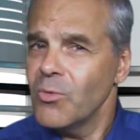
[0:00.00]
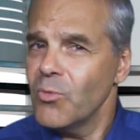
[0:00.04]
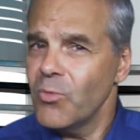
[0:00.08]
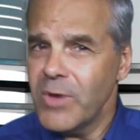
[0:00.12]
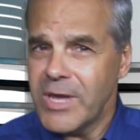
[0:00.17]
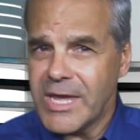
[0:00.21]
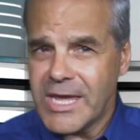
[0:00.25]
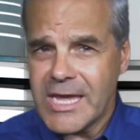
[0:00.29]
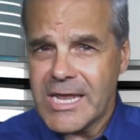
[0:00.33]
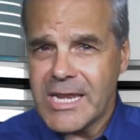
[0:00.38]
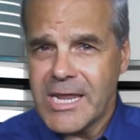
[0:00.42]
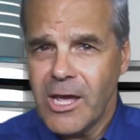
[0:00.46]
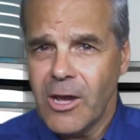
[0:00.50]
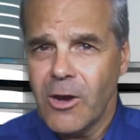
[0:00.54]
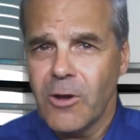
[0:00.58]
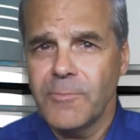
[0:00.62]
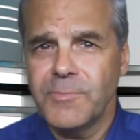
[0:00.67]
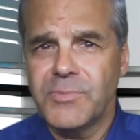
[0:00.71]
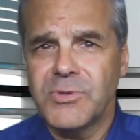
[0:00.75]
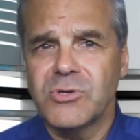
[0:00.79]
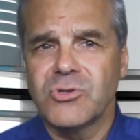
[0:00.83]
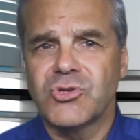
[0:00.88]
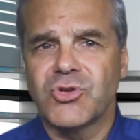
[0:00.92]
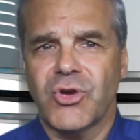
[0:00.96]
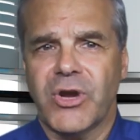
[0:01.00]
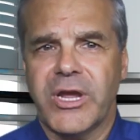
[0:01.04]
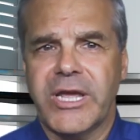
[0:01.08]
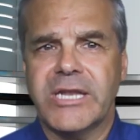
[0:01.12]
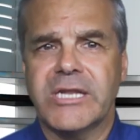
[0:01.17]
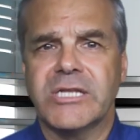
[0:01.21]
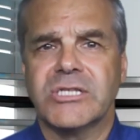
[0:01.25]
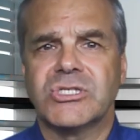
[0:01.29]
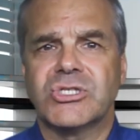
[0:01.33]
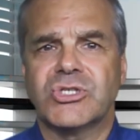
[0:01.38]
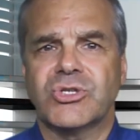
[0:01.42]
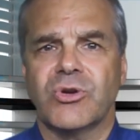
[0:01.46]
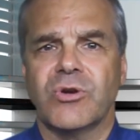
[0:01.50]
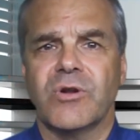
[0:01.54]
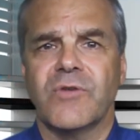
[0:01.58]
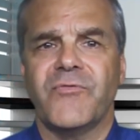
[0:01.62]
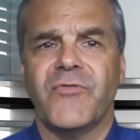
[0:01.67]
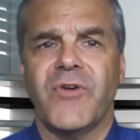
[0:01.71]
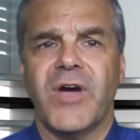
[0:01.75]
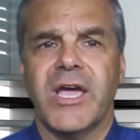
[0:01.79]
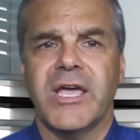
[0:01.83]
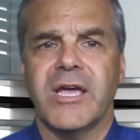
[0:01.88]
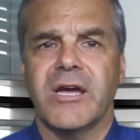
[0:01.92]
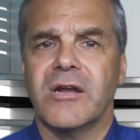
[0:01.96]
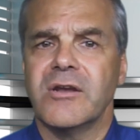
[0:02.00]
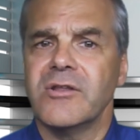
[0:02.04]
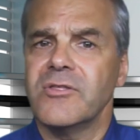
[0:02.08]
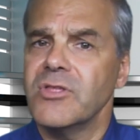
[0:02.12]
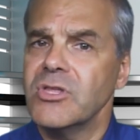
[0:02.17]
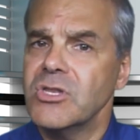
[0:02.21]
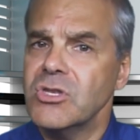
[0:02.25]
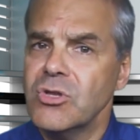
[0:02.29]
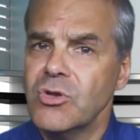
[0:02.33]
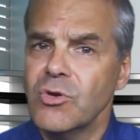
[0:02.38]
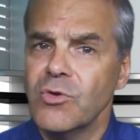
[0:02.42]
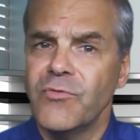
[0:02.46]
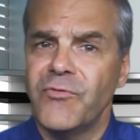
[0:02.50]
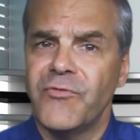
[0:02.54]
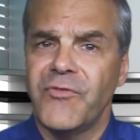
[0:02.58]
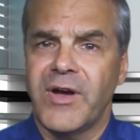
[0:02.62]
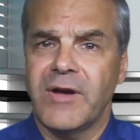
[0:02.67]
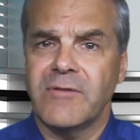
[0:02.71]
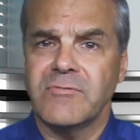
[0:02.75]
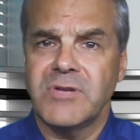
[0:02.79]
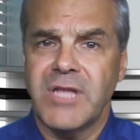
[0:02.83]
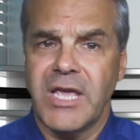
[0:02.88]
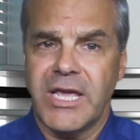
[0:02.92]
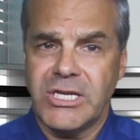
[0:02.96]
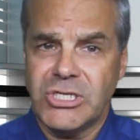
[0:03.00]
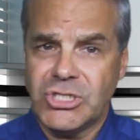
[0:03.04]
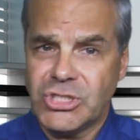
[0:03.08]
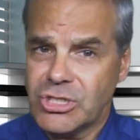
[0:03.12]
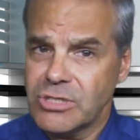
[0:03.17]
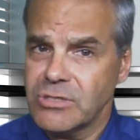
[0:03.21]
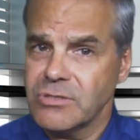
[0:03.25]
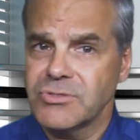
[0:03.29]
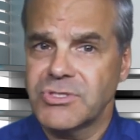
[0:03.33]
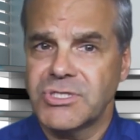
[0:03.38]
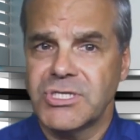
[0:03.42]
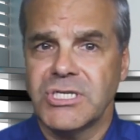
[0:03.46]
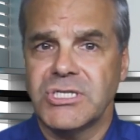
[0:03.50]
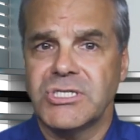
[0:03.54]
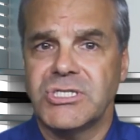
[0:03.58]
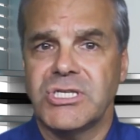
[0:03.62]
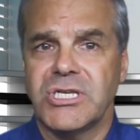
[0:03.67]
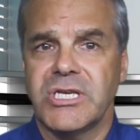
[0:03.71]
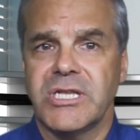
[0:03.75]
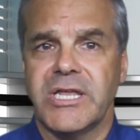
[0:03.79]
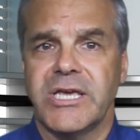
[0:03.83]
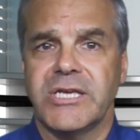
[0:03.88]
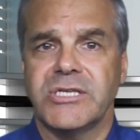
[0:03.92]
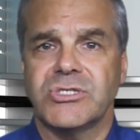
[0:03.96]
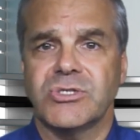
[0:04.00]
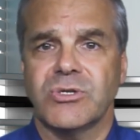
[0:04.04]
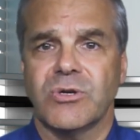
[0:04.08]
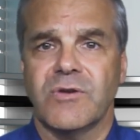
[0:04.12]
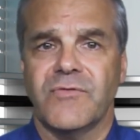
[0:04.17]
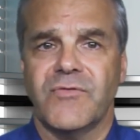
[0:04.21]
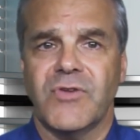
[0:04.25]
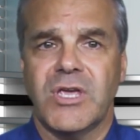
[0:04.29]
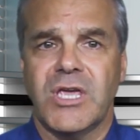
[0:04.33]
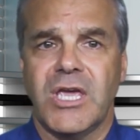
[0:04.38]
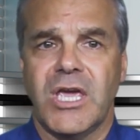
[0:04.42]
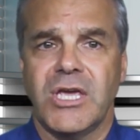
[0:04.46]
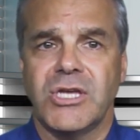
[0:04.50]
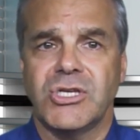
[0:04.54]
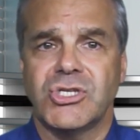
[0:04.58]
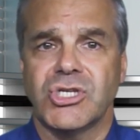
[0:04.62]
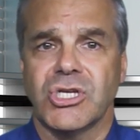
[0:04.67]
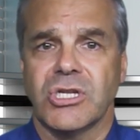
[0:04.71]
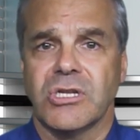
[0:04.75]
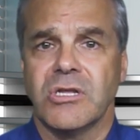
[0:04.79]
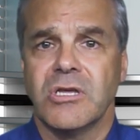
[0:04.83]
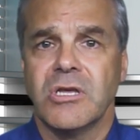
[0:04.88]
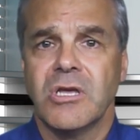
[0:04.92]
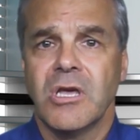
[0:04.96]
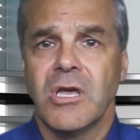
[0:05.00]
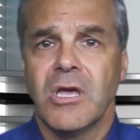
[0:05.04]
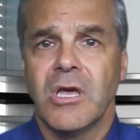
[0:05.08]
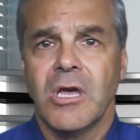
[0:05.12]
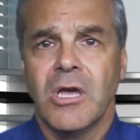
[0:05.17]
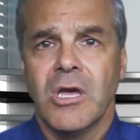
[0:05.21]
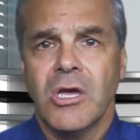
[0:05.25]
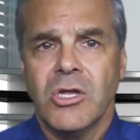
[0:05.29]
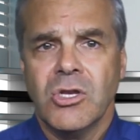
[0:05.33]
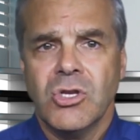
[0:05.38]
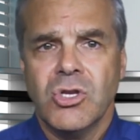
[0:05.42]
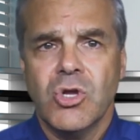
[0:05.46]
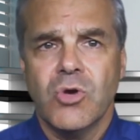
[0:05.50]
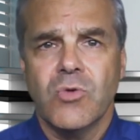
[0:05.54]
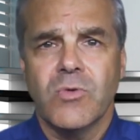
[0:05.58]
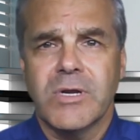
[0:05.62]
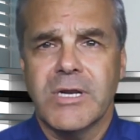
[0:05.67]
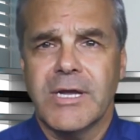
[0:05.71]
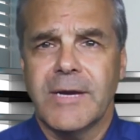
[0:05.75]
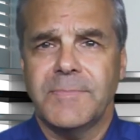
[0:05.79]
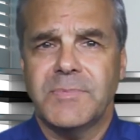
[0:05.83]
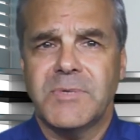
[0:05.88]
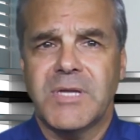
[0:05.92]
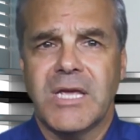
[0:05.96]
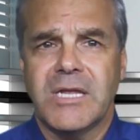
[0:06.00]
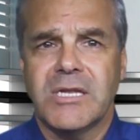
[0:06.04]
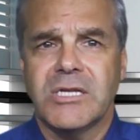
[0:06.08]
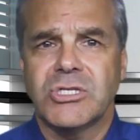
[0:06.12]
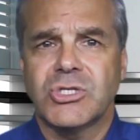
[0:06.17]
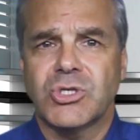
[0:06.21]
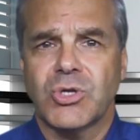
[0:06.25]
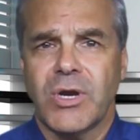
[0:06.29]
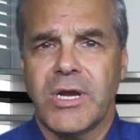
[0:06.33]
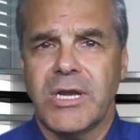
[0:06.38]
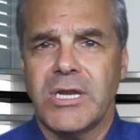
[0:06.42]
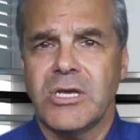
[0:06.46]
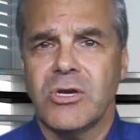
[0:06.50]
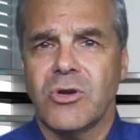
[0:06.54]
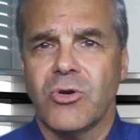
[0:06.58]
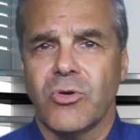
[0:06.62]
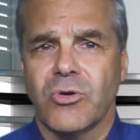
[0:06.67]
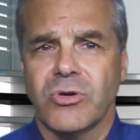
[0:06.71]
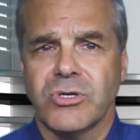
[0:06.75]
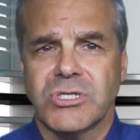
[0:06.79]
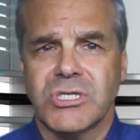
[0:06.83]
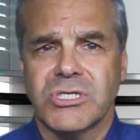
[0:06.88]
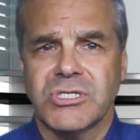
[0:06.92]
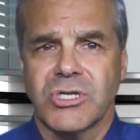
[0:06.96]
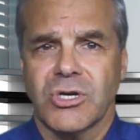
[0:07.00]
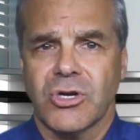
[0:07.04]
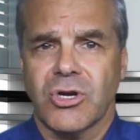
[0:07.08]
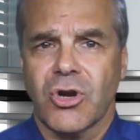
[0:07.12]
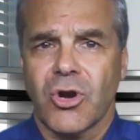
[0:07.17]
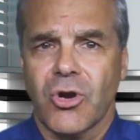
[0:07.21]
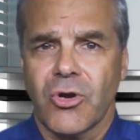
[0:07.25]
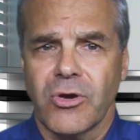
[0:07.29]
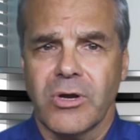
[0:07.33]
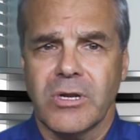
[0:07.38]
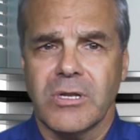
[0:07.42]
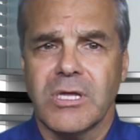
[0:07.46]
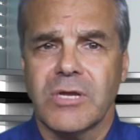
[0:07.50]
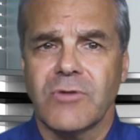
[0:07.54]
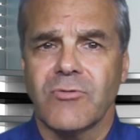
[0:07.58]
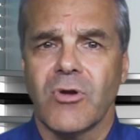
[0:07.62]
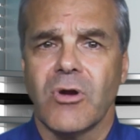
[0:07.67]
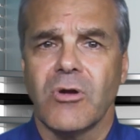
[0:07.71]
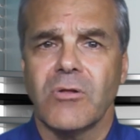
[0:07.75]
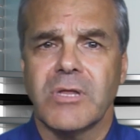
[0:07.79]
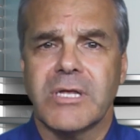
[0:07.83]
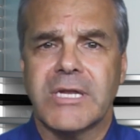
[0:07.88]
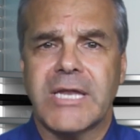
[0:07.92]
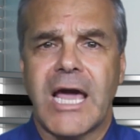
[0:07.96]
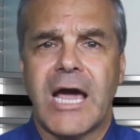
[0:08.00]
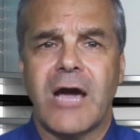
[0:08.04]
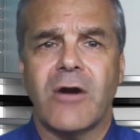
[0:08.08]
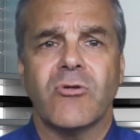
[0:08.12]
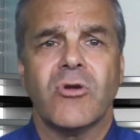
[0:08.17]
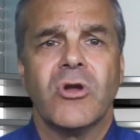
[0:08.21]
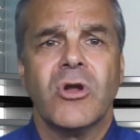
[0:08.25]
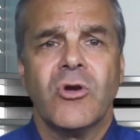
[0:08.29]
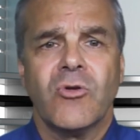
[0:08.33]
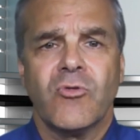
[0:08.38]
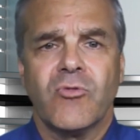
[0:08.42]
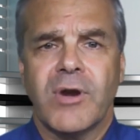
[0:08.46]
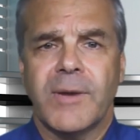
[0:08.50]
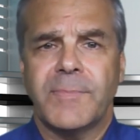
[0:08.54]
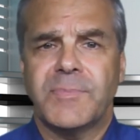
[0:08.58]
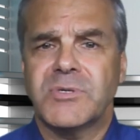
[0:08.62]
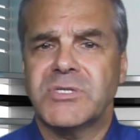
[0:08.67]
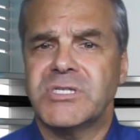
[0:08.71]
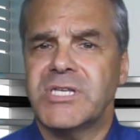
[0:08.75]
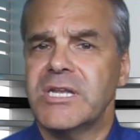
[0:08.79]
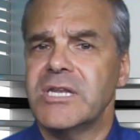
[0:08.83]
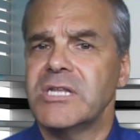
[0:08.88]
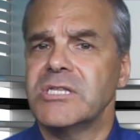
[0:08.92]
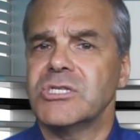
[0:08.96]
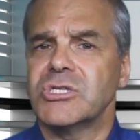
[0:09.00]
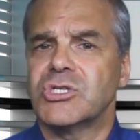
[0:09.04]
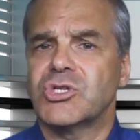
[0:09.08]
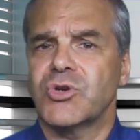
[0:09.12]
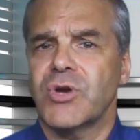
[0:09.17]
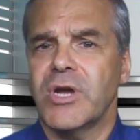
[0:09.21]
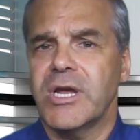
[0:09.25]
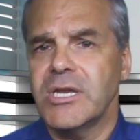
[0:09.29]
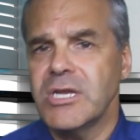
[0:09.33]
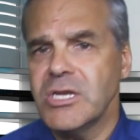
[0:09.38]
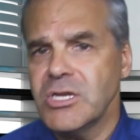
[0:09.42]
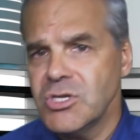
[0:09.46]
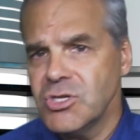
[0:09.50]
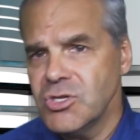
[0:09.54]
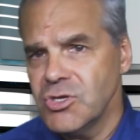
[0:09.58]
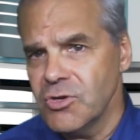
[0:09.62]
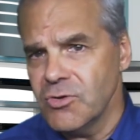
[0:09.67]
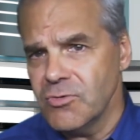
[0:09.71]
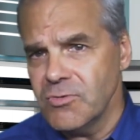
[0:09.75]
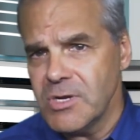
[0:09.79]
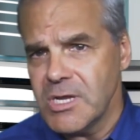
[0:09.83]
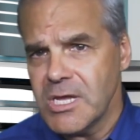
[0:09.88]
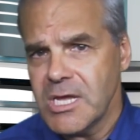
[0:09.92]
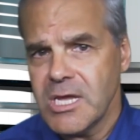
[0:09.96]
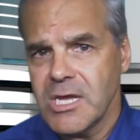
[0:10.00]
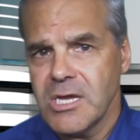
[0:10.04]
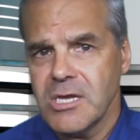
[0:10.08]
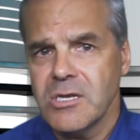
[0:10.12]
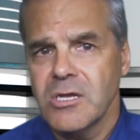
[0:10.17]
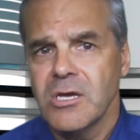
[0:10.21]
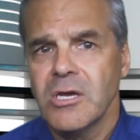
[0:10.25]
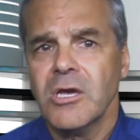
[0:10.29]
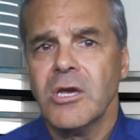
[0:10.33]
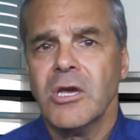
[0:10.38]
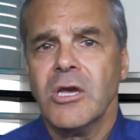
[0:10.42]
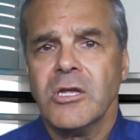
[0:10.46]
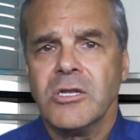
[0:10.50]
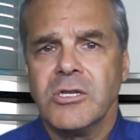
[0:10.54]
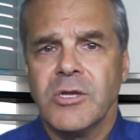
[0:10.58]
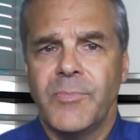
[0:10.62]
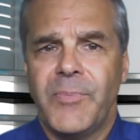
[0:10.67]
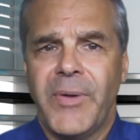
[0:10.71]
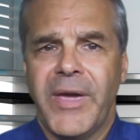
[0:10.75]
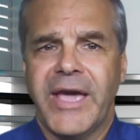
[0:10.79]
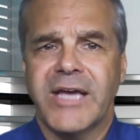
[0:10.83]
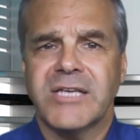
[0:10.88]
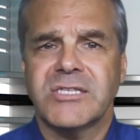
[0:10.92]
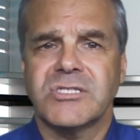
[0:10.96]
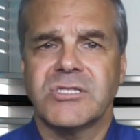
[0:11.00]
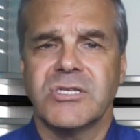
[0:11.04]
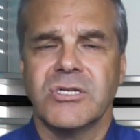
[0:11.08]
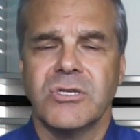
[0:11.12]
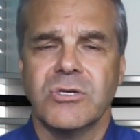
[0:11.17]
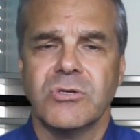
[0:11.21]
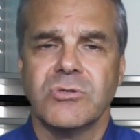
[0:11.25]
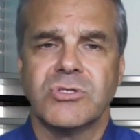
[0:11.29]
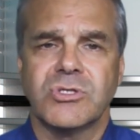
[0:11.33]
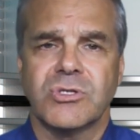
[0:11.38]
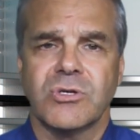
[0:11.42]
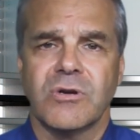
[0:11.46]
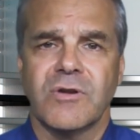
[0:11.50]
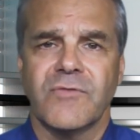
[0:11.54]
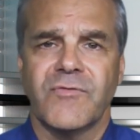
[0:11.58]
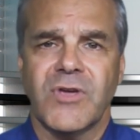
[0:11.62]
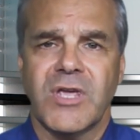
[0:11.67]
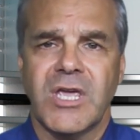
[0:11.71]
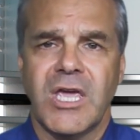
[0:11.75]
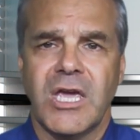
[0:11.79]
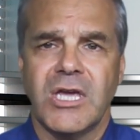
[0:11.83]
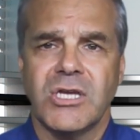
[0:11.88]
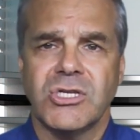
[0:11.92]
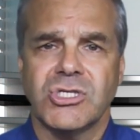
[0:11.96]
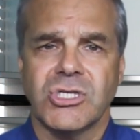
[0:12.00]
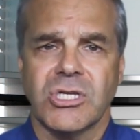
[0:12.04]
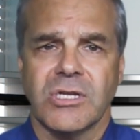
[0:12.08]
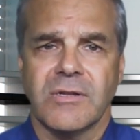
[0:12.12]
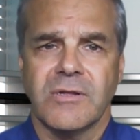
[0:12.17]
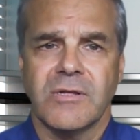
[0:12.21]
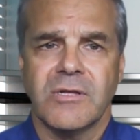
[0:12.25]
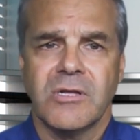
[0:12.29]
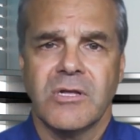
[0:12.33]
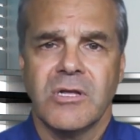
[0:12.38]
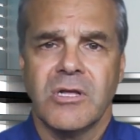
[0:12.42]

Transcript: we can help you train and certify under the new foundational CCNA certification. New and updated training courses are currently rolling out representing the training you need to pass the new certification.